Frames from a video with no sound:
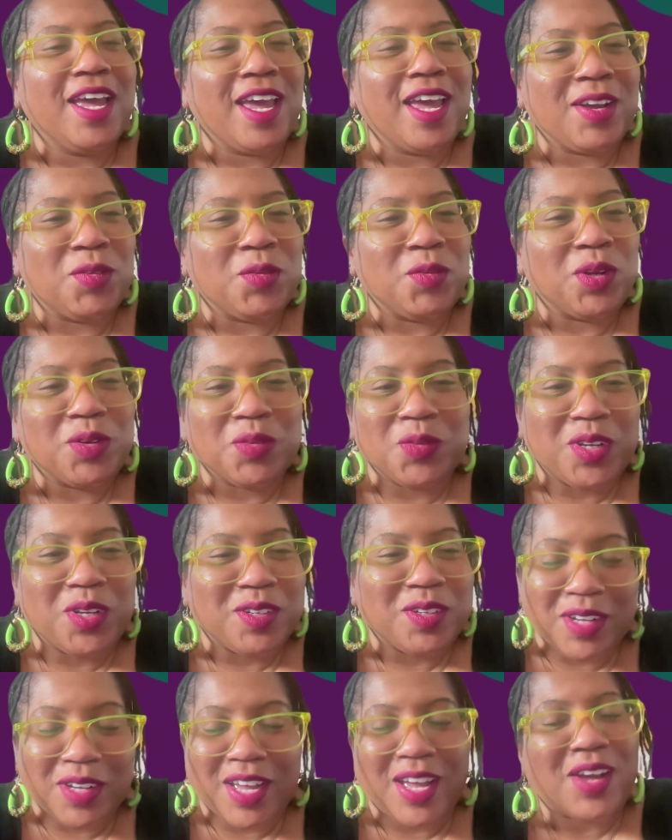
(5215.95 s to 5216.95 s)
And
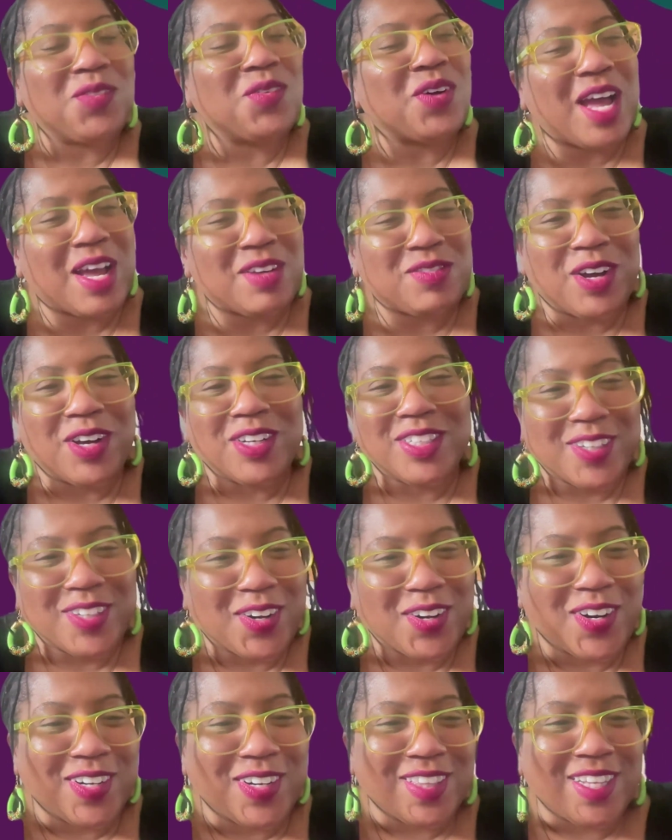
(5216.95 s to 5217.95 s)
I've
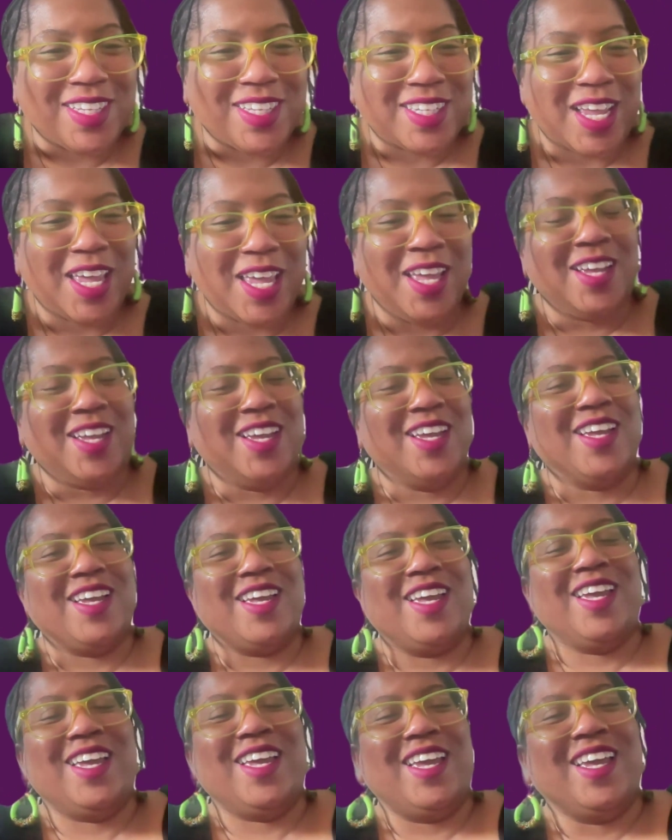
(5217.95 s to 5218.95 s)
also heard the same
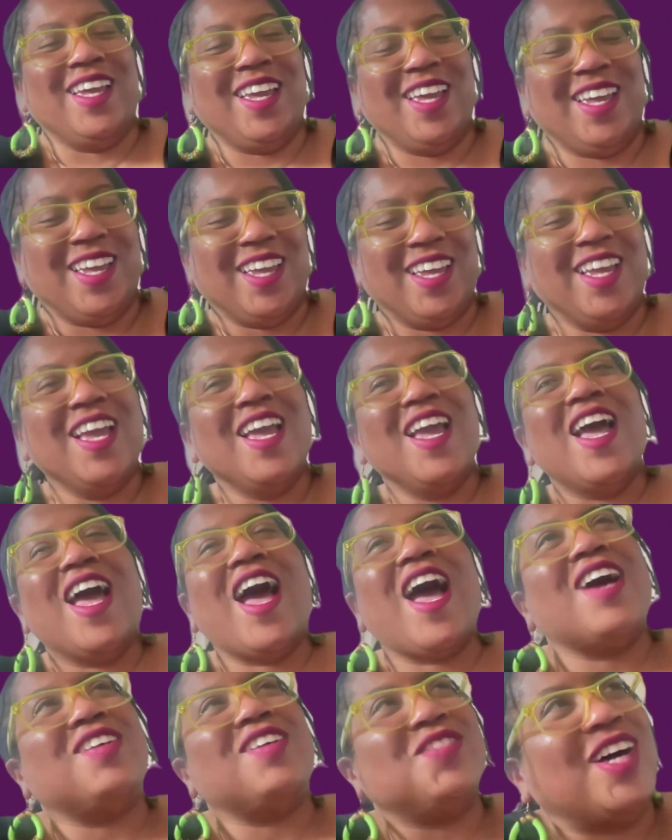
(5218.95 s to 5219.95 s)

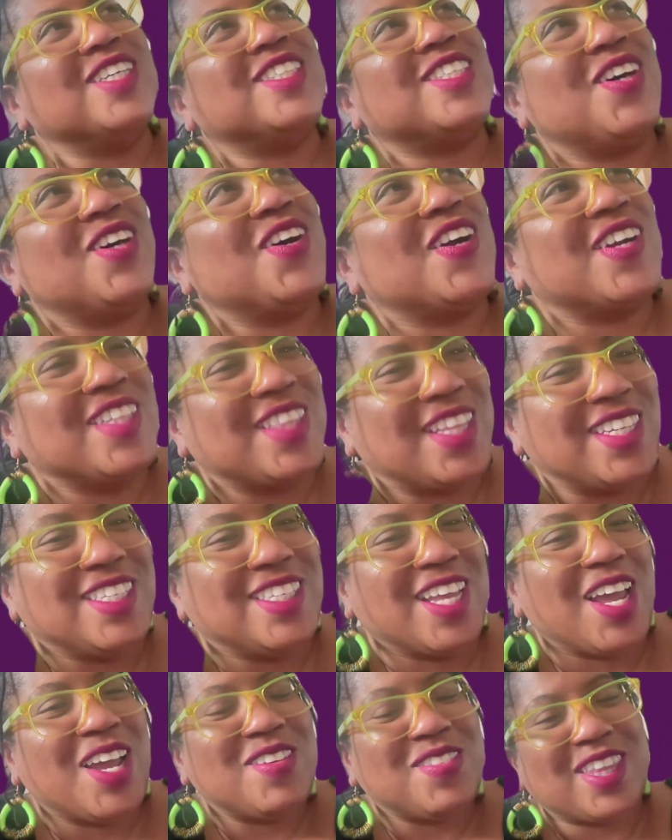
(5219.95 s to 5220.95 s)
I've also heard the
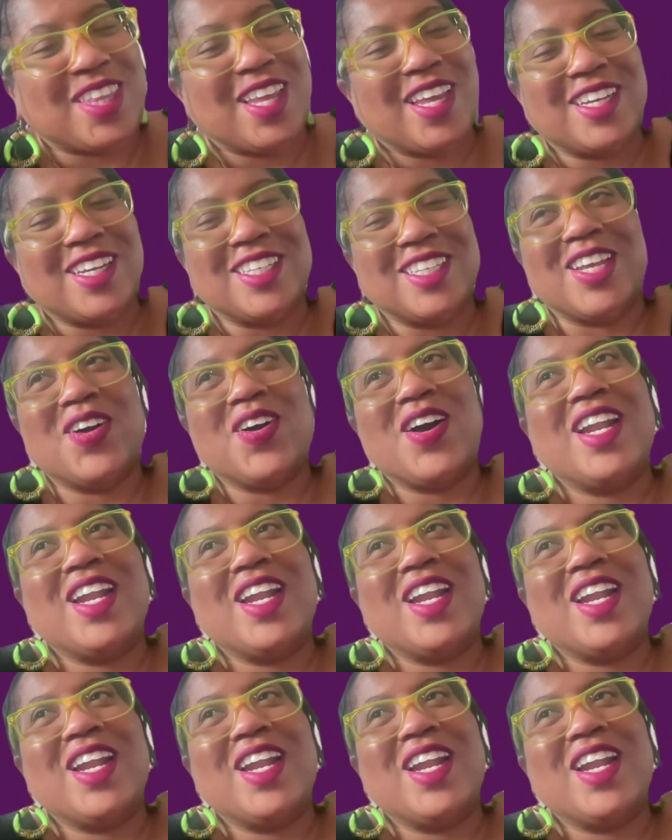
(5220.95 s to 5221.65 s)
same thing. So